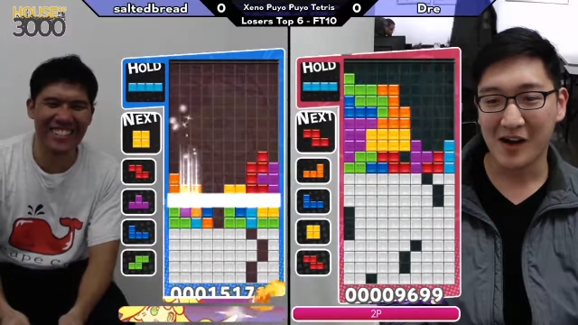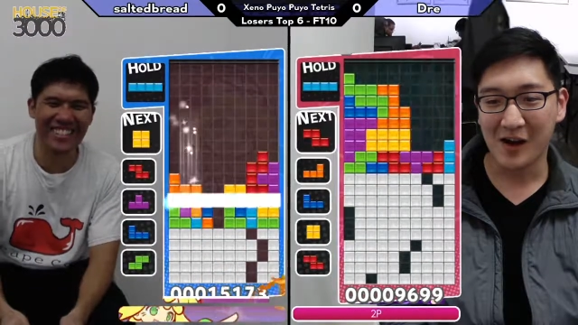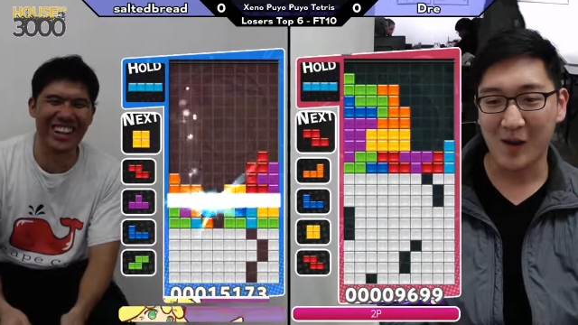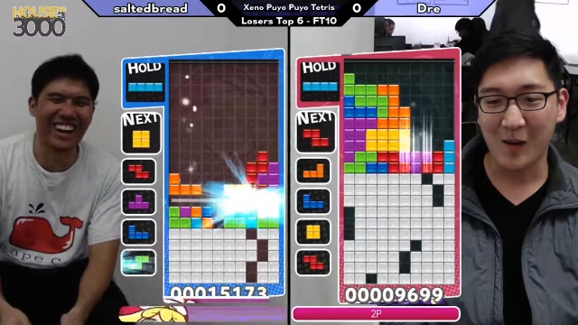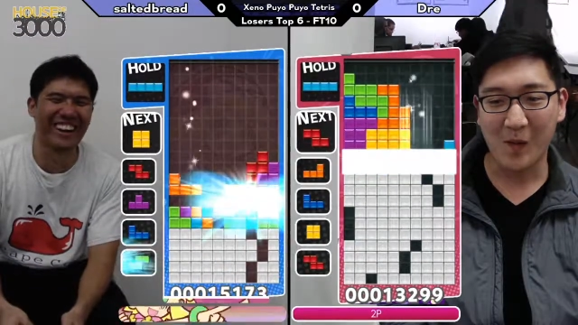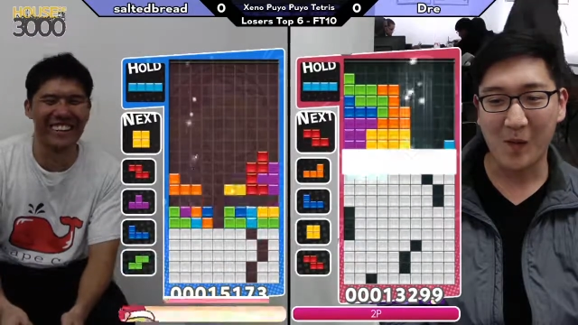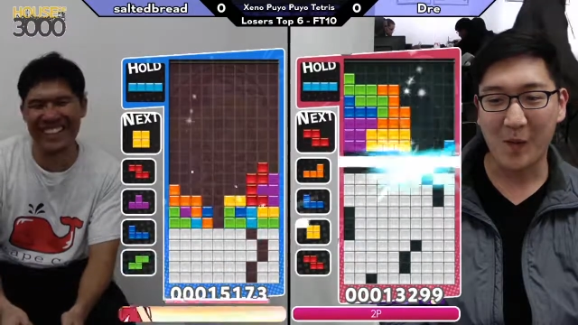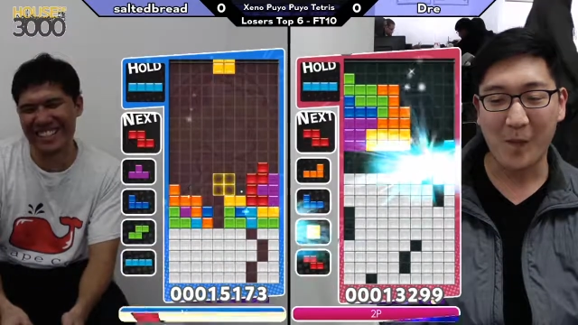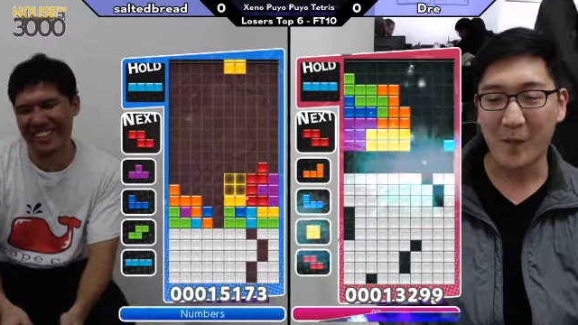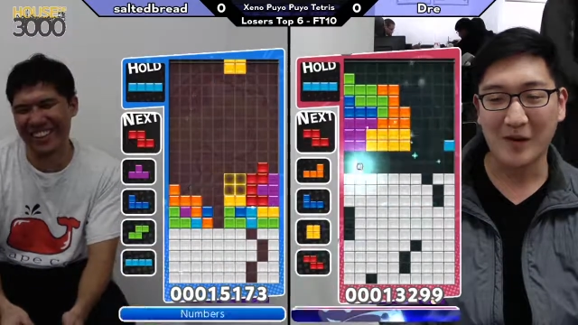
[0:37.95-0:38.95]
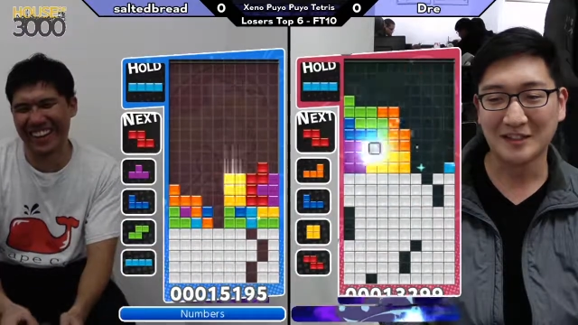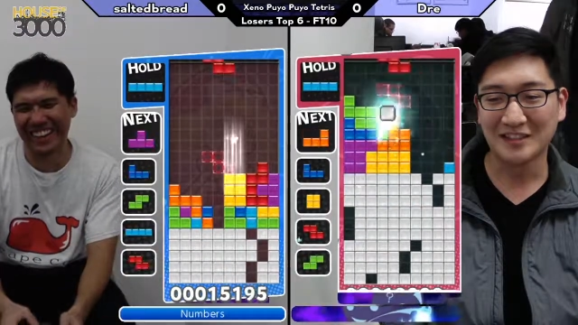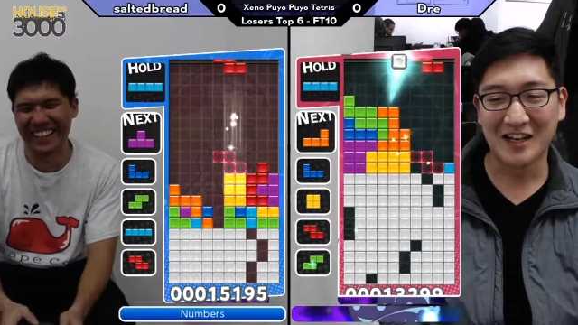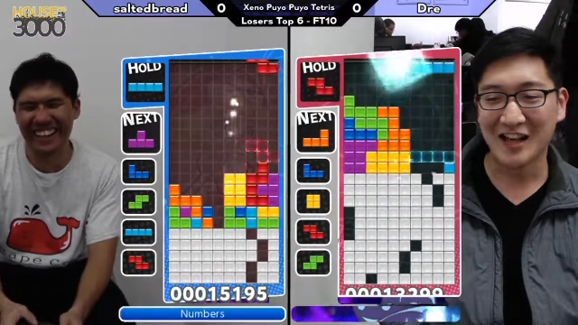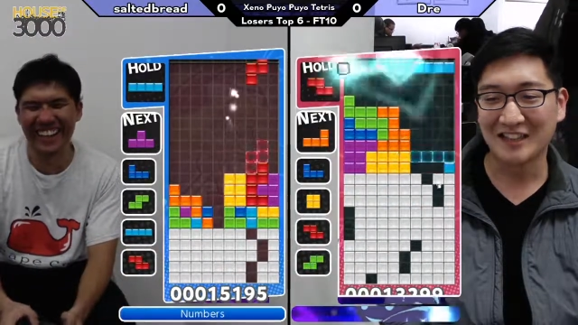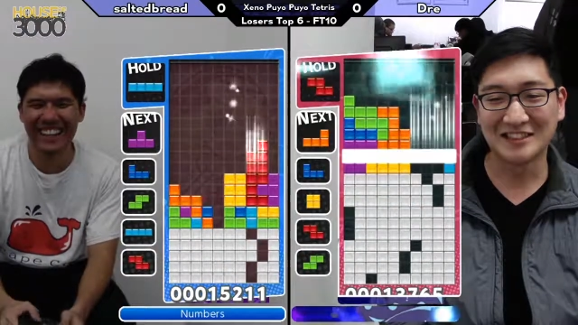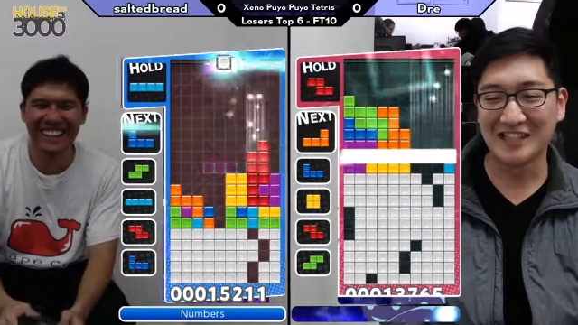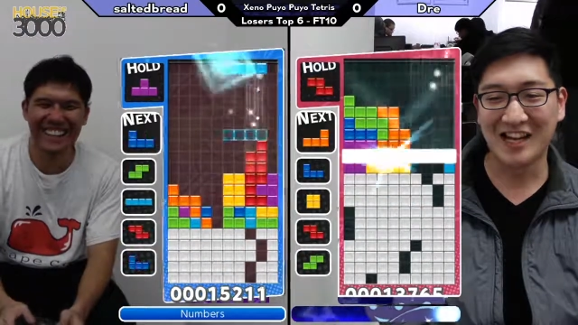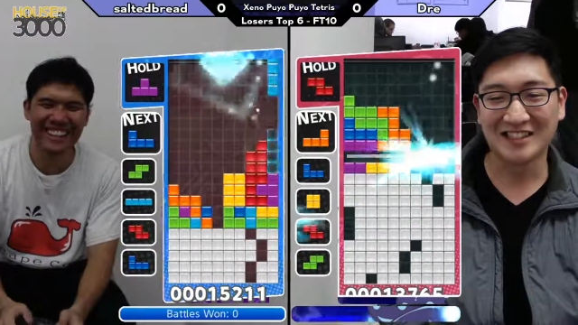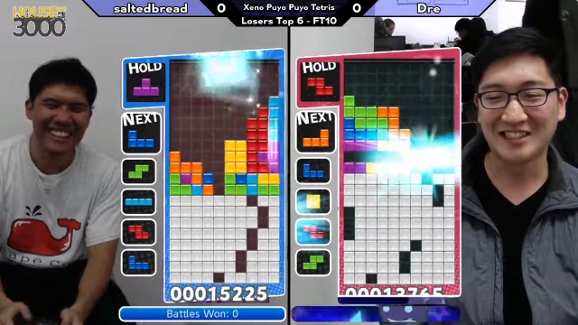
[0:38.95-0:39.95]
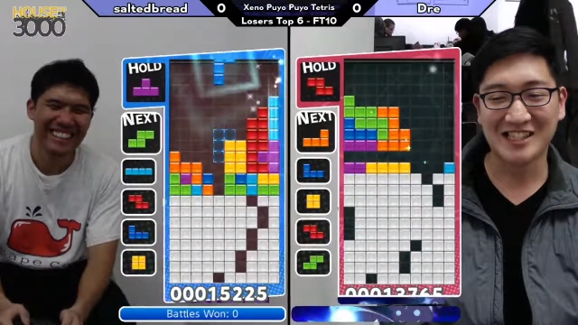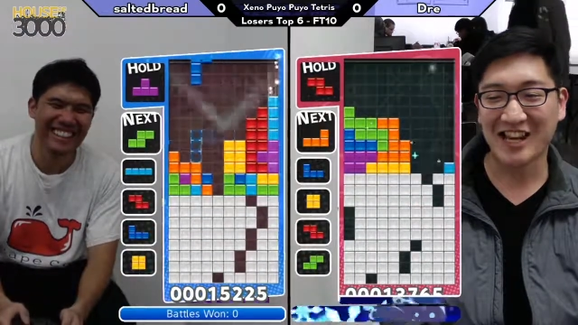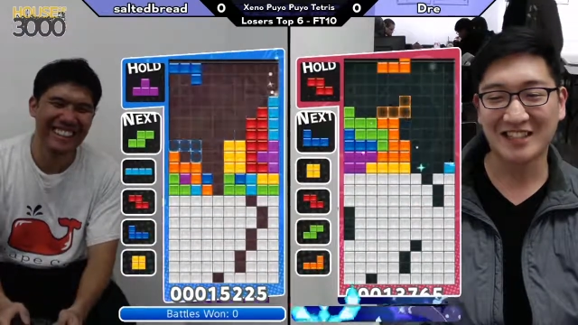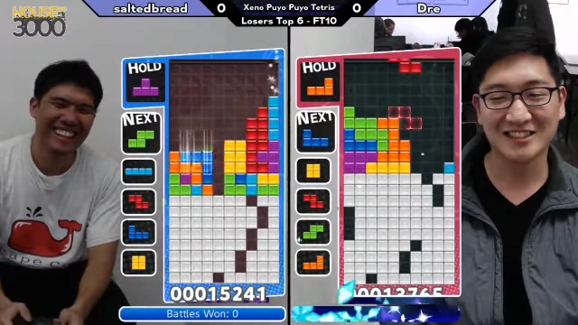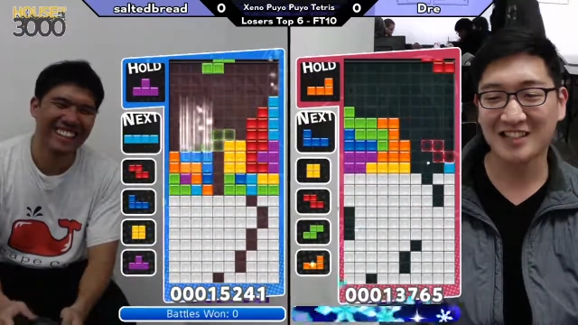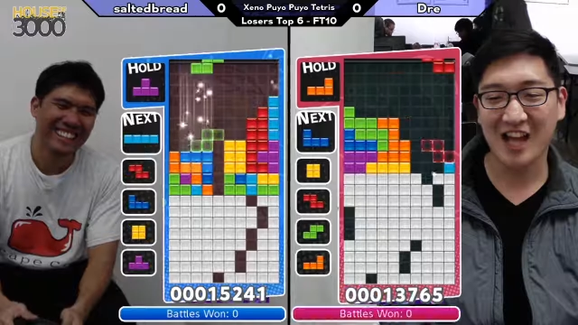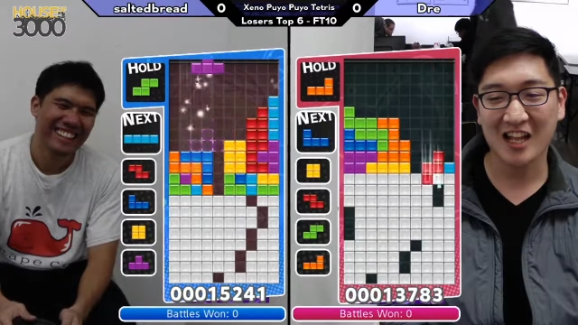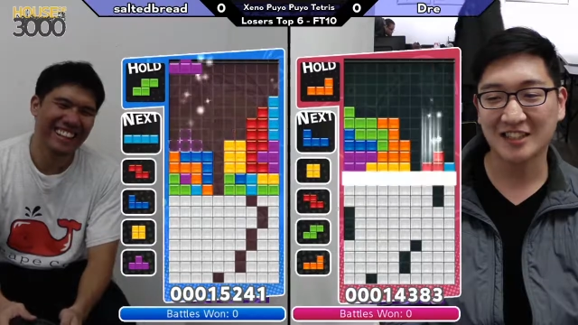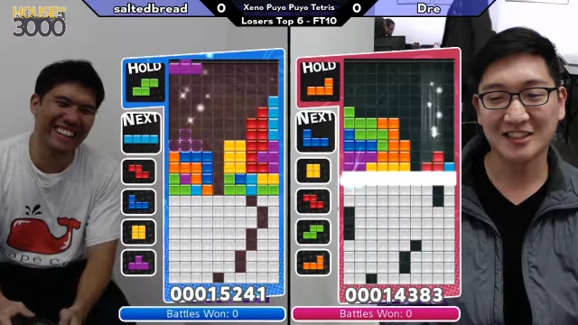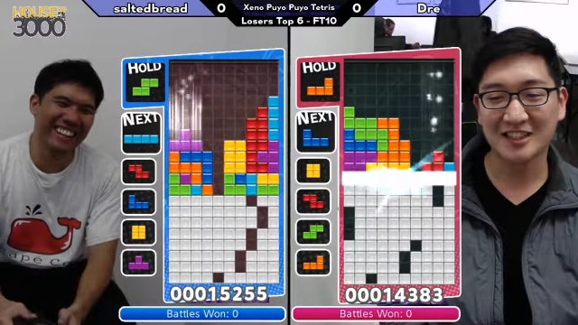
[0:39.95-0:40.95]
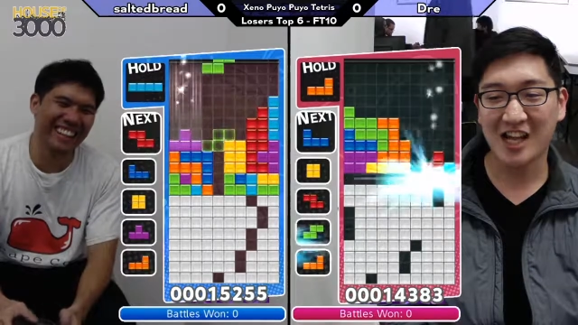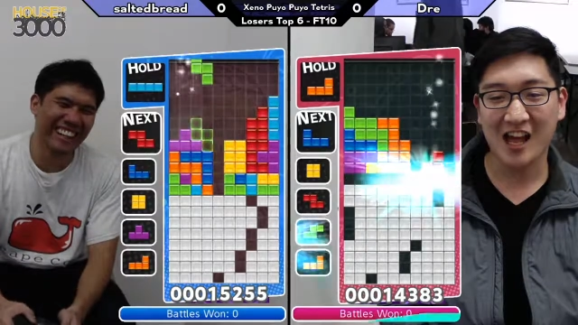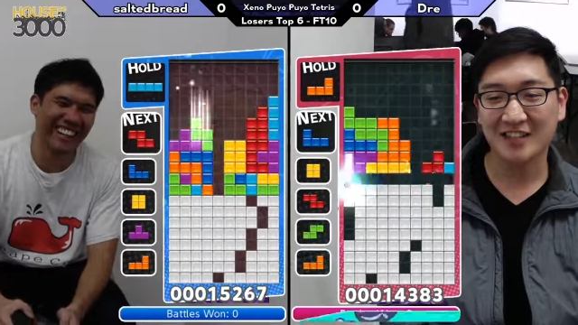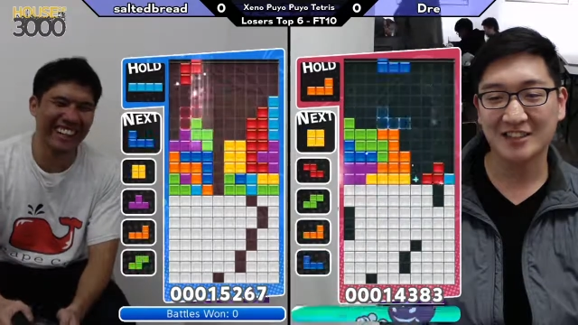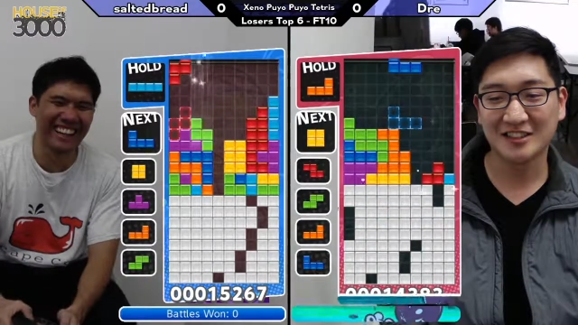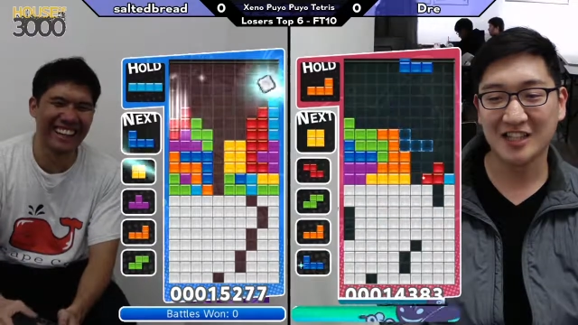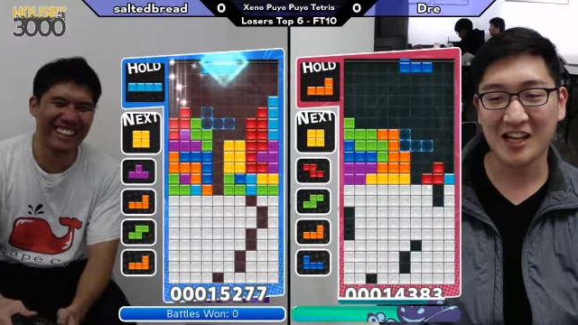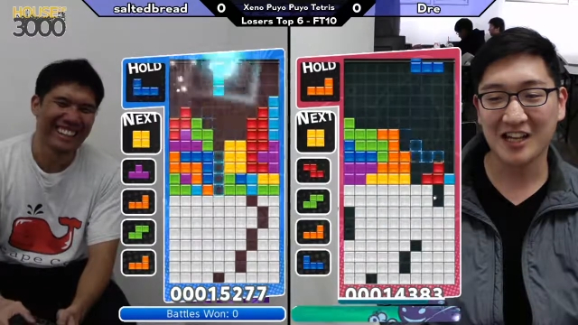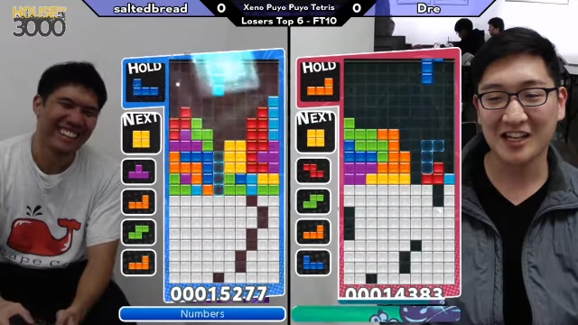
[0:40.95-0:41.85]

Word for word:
Speaker 1: Salted just paused because he messed up his sewer overhang.